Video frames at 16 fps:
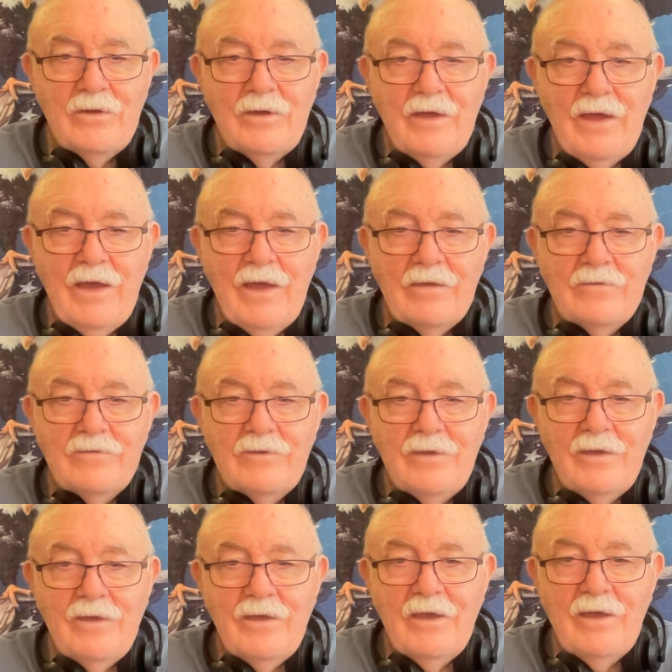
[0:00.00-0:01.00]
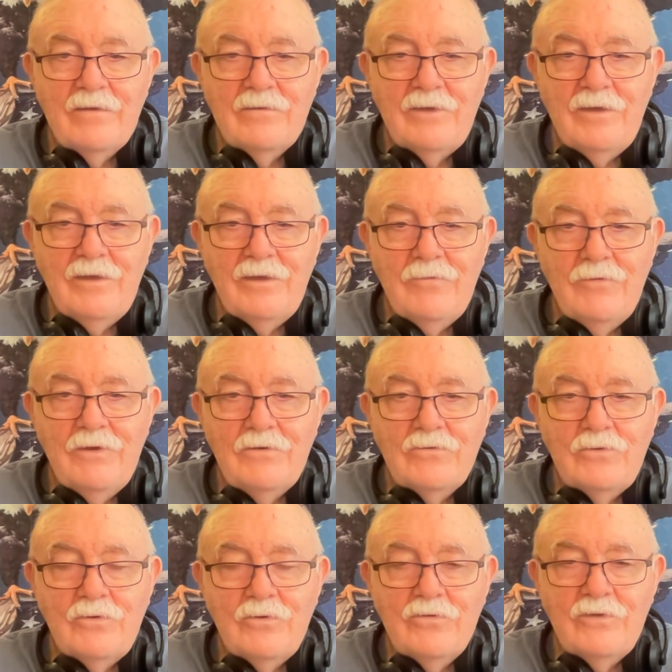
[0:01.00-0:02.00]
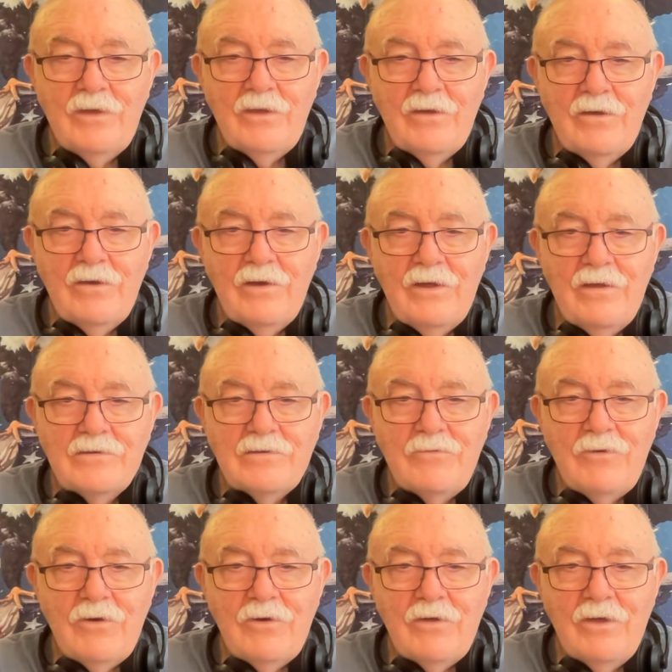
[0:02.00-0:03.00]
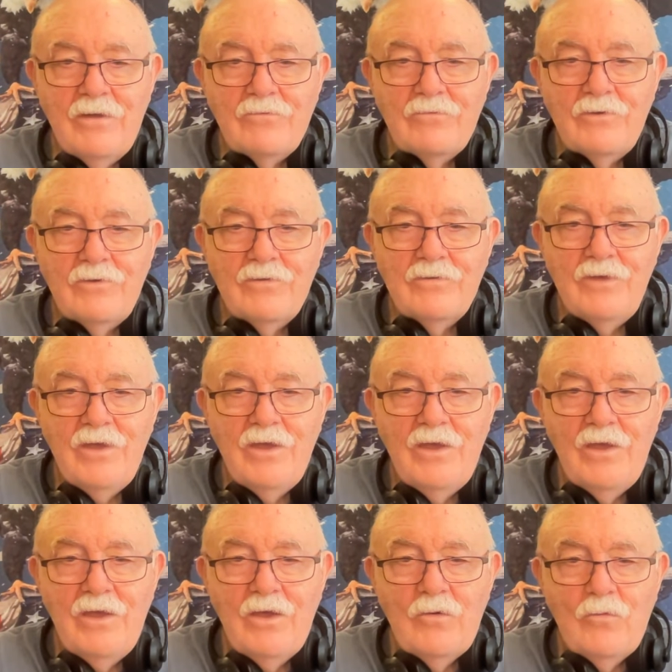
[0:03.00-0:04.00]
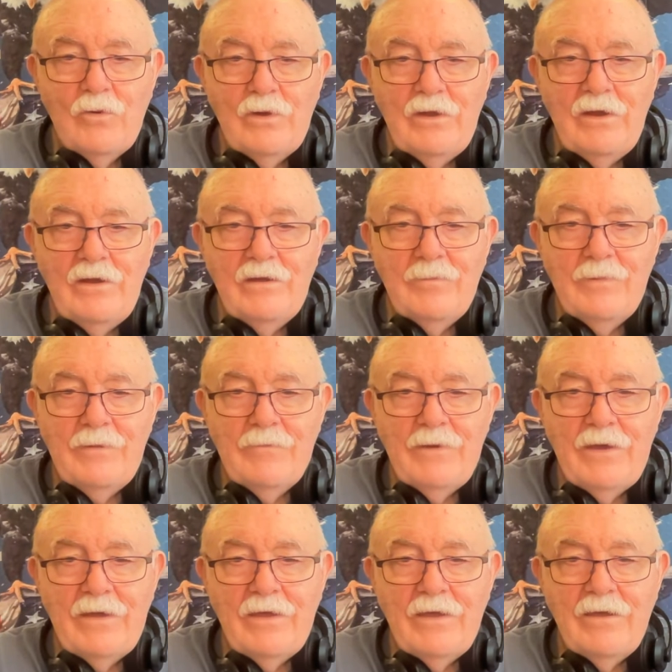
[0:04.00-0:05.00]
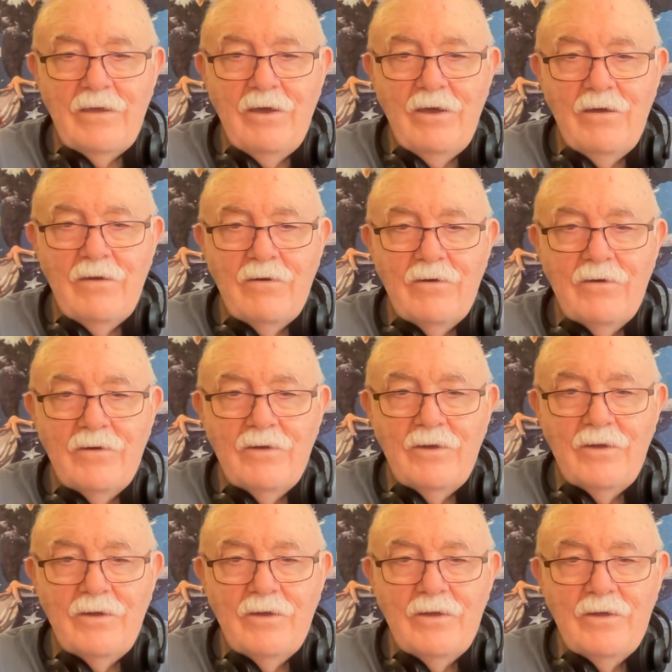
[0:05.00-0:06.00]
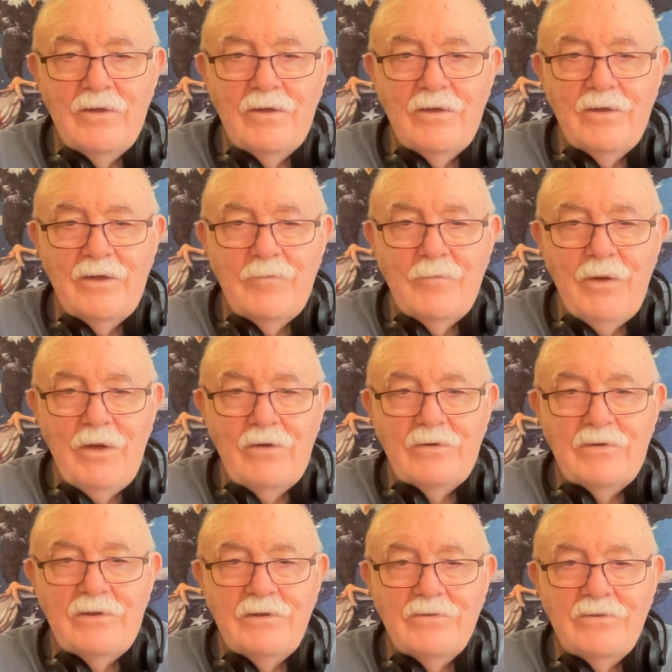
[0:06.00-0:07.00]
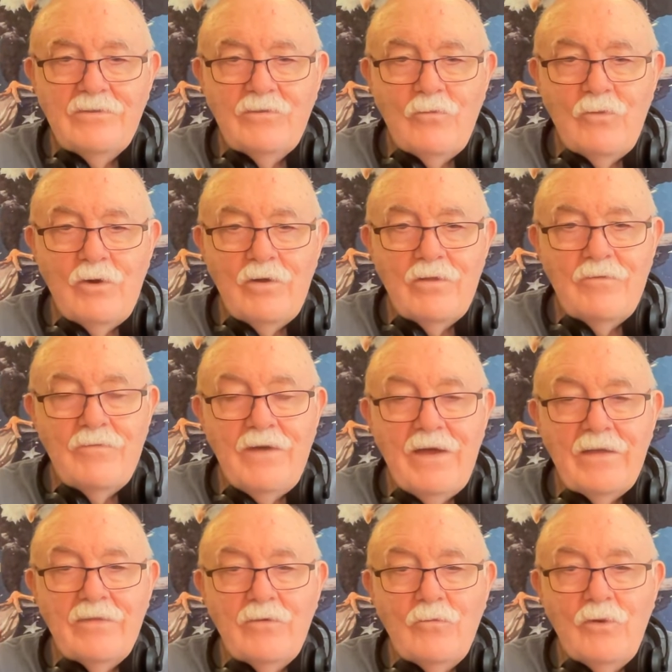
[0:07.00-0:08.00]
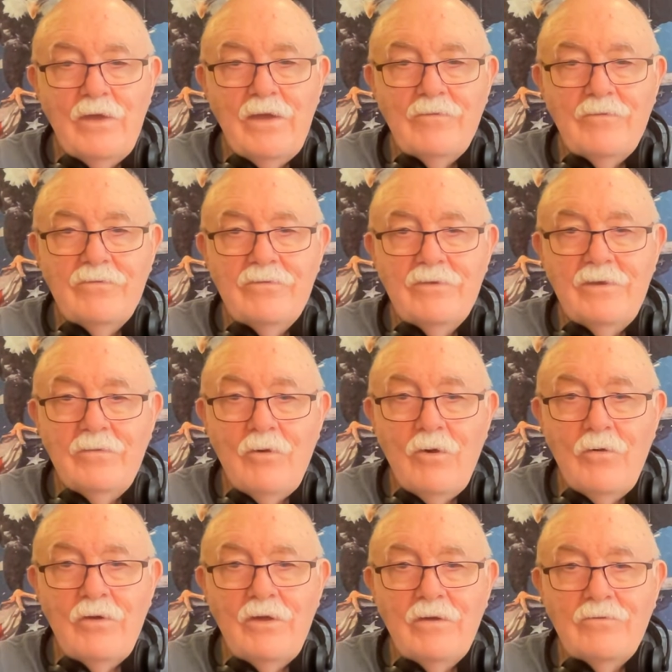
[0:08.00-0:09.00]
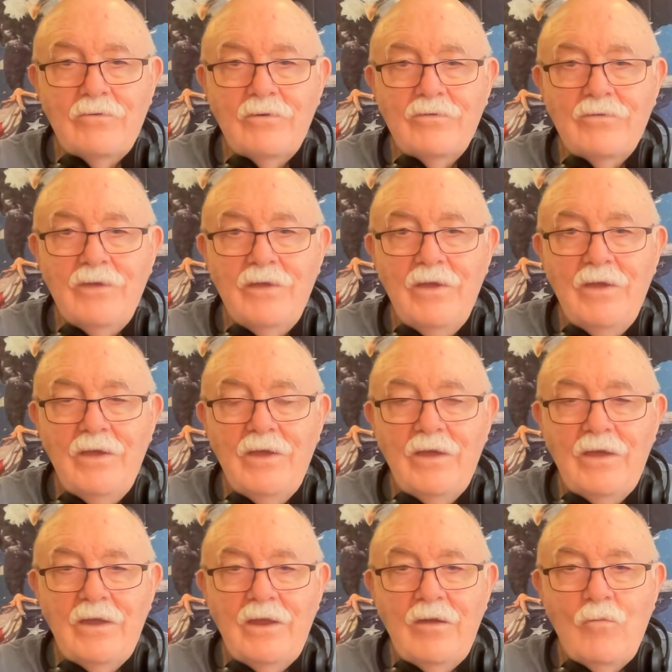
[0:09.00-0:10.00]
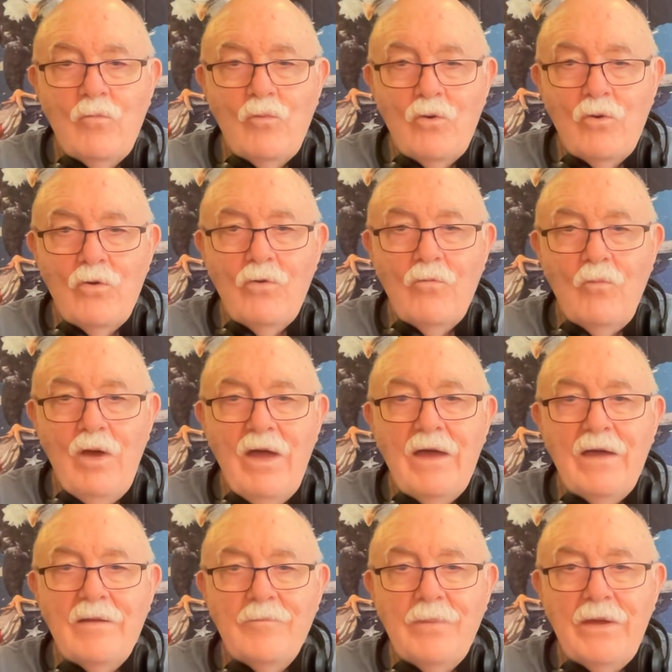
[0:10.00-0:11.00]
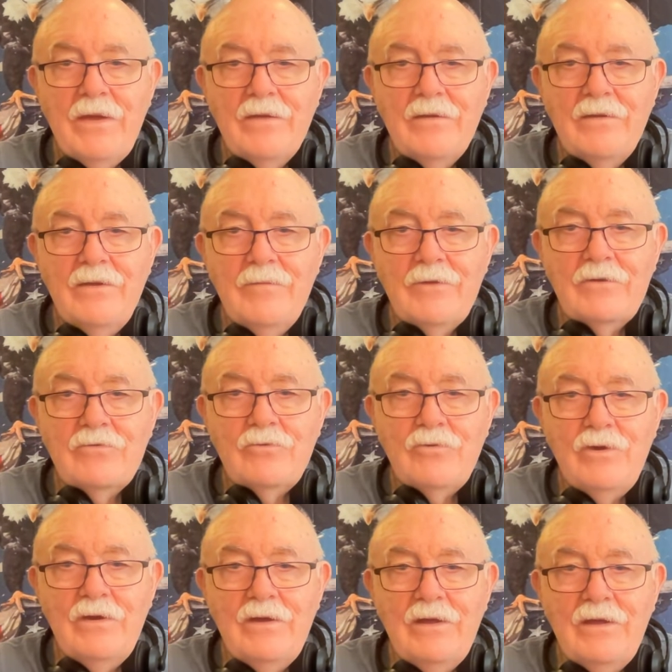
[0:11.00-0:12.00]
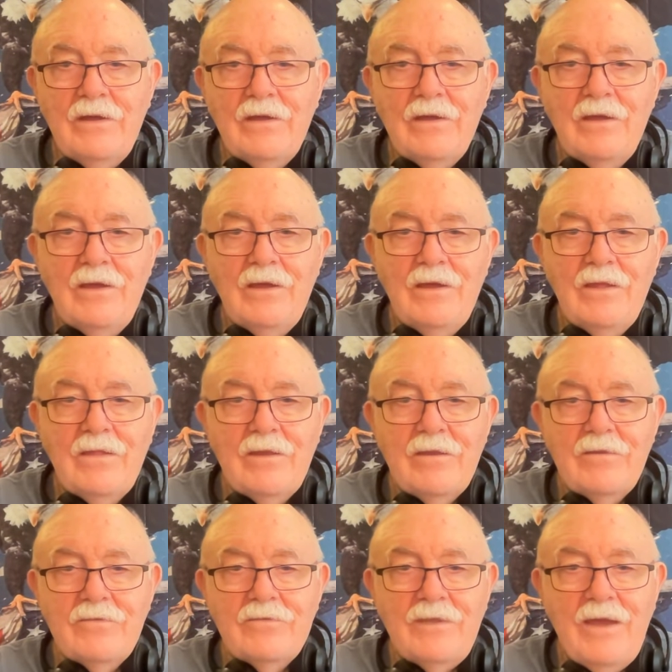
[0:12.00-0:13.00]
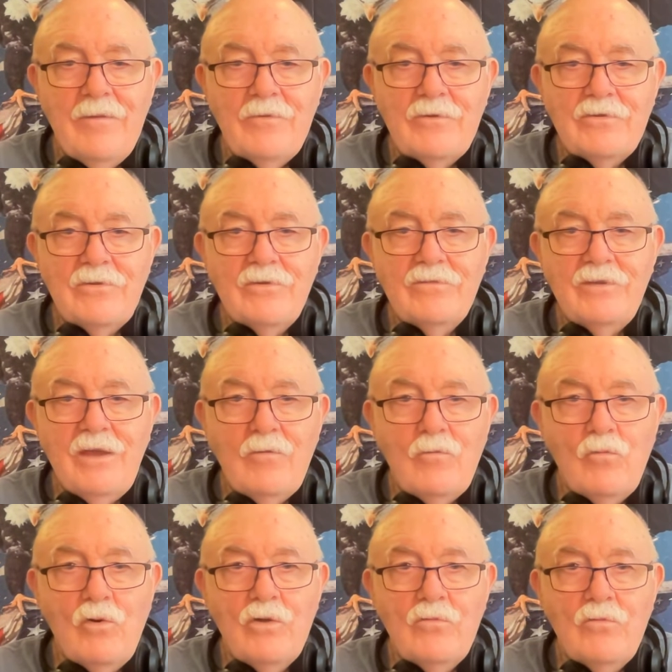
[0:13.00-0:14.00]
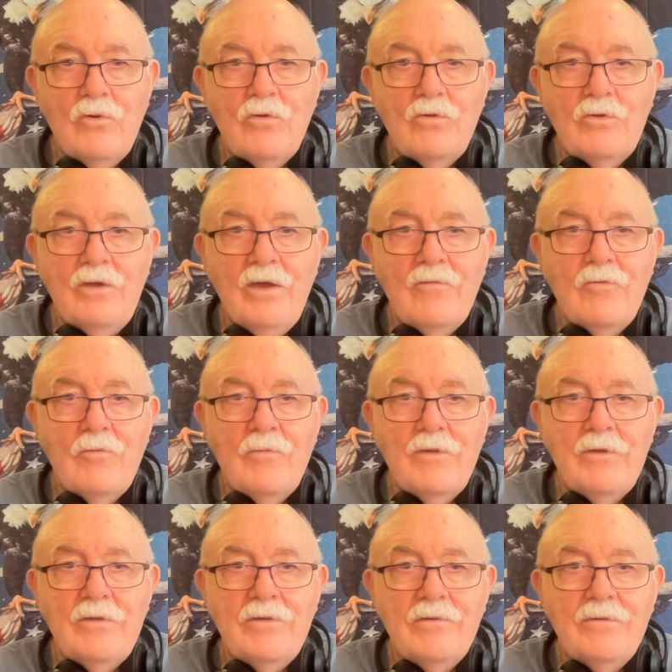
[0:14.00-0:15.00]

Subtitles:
as individuals in each of our countries, we need to be making our politicians aware of the fact that we have zero interest in a worldwide pandemic treaty that establishes a one world government.